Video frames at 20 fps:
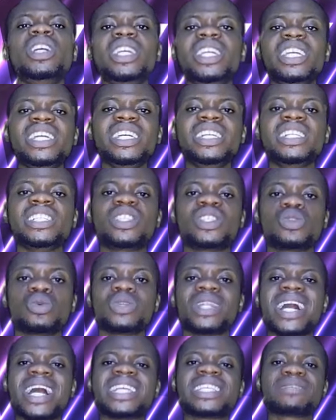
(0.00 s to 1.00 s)
in
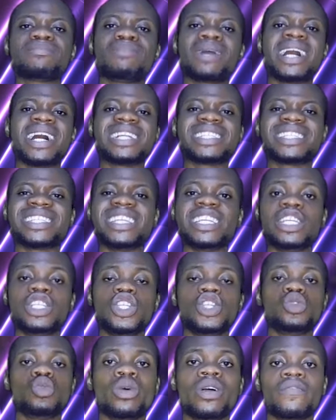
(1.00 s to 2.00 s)
tonight's match in
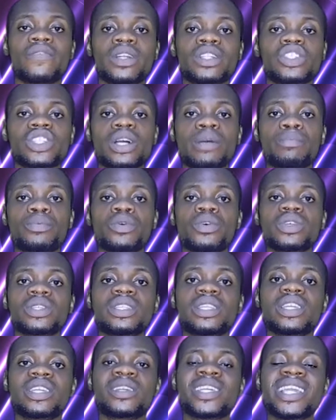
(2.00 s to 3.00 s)
the UEFA
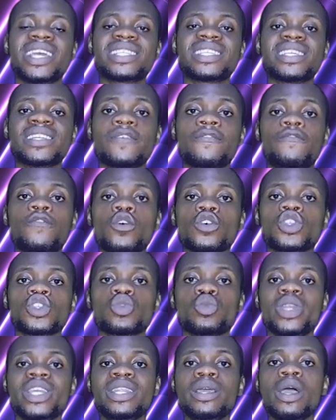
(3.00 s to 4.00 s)
Champions League, getting the
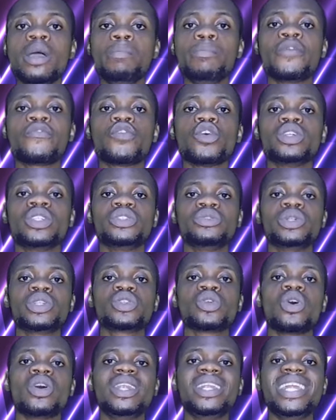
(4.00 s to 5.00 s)
first win before the
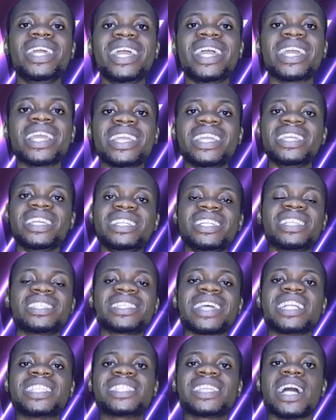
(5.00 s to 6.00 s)
return leg in the
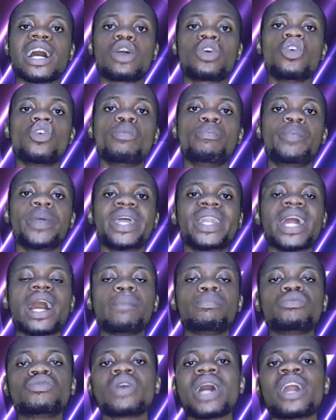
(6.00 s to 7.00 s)
Santiago
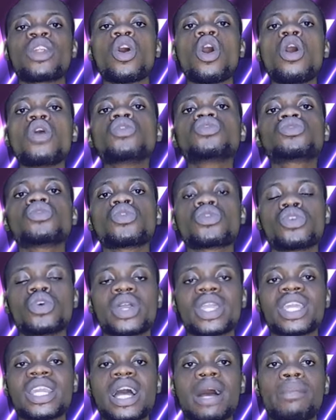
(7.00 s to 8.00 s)
Bernabeu? And also
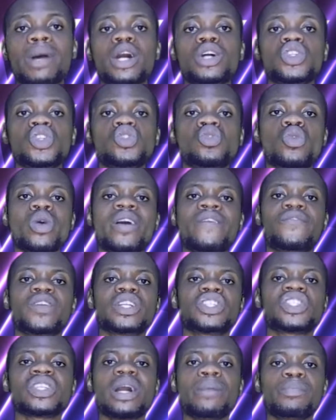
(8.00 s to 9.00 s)
talking about the
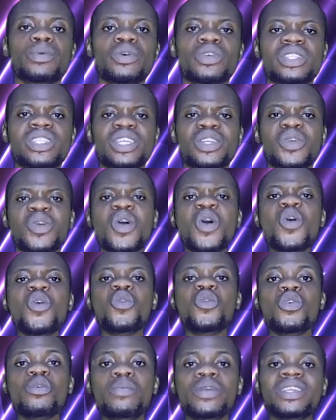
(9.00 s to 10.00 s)
UEFA Champions League,
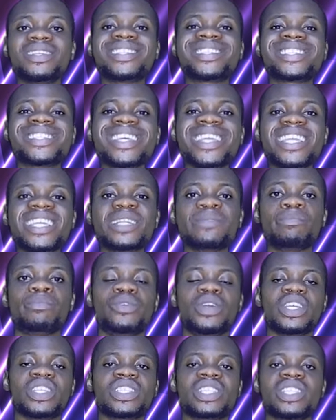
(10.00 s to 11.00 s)
we'll be seeing
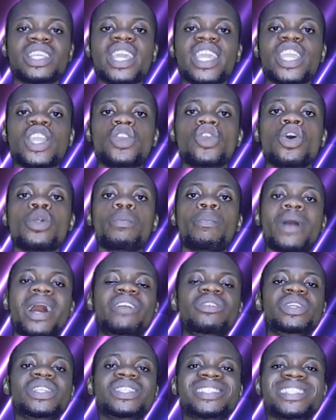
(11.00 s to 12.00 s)
Brest taking on
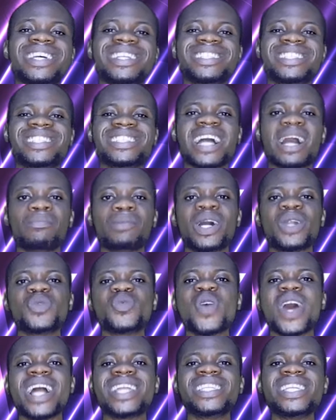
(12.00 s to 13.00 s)
Paris Saint-Germain,
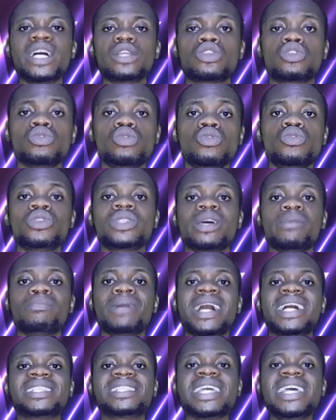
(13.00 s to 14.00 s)
who are yet to lose a
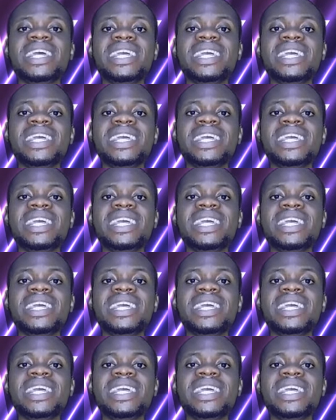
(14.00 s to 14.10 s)
match